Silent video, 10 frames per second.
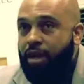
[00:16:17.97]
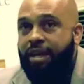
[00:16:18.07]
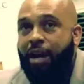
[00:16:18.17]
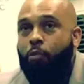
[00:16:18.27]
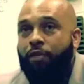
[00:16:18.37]

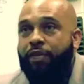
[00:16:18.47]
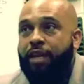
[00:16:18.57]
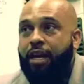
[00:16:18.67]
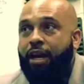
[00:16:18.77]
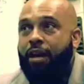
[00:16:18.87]
Now with
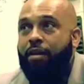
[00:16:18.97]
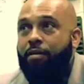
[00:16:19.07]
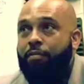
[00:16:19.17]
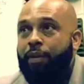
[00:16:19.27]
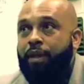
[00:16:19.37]
the
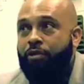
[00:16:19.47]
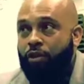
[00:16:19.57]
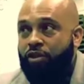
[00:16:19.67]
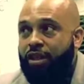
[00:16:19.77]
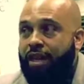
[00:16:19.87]

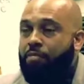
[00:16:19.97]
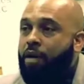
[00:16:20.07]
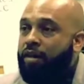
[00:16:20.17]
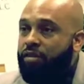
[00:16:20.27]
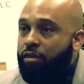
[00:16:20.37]
pediatrician at a
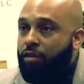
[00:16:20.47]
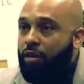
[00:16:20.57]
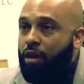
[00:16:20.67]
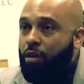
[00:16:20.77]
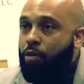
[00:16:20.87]
monster,
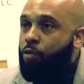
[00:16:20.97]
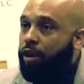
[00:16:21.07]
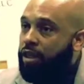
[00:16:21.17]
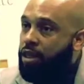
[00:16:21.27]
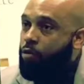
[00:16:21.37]
we want
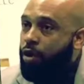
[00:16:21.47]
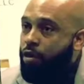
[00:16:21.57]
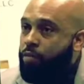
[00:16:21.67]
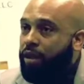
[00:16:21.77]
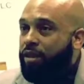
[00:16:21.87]
to deal with
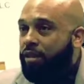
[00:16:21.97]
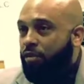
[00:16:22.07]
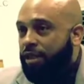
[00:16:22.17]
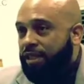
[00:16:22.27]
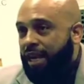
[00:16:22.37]
her because it's
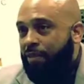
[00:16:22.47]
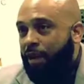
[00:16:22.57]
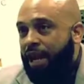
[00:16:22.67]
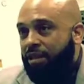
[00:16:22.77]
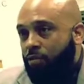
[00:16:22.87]
on the same
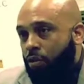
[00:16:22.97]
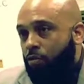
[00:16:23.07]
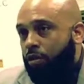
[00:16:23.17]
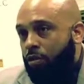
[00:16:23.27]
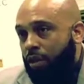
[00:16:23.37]
lines of what
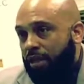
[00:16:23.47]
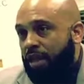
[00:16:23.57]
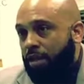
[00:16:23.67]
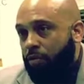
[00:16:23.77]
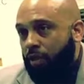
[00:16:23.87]
we're
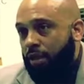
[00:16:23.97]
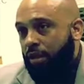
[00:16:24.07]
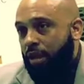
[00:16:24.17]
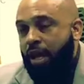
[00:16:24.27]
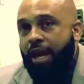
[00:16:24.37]
dealing
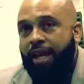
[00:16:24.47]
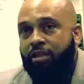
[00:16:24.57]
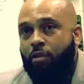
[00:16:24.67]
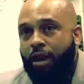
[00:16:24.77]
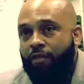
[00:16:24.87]
with. And
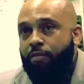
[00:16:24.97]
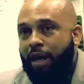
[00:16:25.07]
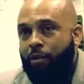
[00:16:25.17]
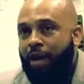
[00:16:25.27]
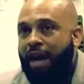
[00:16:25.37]
so
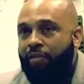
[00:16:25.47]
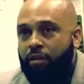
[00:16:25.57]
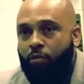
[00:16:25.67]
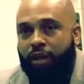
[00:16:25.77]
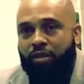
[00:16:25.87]
everybody will have to
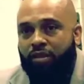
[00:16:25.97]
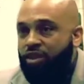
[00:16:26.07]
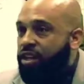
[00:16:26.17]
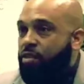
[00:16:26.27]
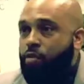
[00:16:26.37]
wait till
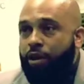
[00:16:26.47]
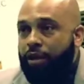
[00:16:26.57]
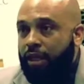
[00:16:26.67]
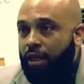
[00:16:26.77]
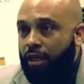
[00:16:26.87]
January
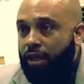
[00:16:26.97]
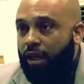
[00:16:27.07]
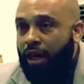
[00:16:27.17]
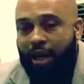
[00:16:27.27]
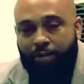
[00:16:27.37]

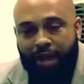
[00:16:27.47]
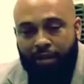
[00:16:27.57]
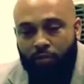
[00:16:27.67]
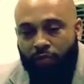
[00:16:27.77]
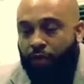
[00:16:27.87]

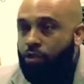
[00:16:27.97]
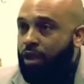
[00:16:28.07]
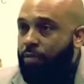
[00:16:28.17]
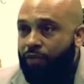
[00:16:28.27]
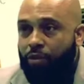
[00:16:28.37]
and first
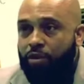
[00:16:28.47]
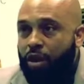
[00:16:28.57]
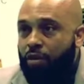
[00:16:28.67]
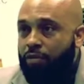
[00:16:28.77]
come, first serve.